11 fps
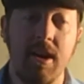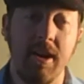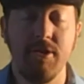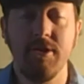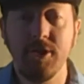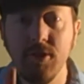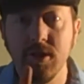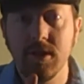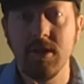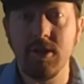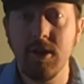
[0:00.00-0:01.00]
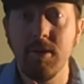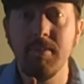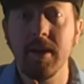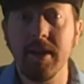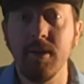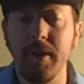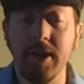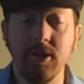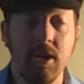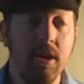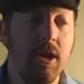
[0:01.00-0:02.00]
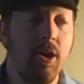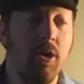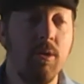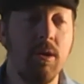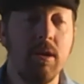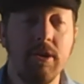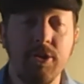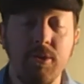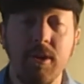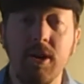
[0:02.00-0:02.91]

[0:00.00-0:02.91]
either use the term monkey wrench, or you